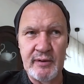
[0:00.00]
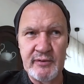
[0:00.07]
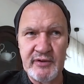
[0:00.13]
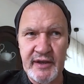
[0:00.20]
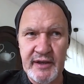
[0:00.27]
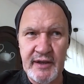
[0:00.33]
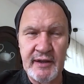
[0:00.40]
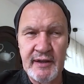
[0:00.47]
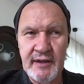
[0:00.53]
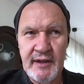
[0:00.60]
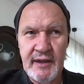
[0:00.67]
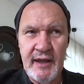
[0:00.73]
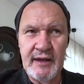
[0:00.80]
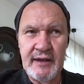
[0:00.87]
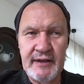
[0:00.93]
It was like
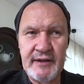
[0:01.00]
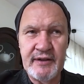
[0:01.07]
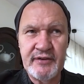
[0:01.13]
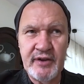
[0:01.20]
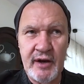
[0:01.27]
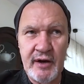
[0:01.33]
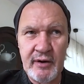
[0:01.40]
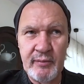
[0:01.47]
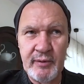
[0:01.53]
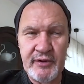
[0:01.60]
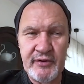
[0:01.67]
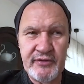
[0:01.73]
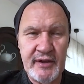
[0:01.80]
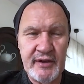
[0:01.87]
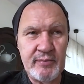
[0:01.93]
a lead guitar where the
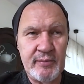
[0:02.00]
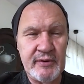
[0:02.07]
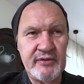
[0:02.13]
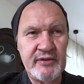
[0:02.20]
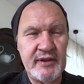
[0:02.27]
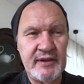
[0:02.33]
sax was.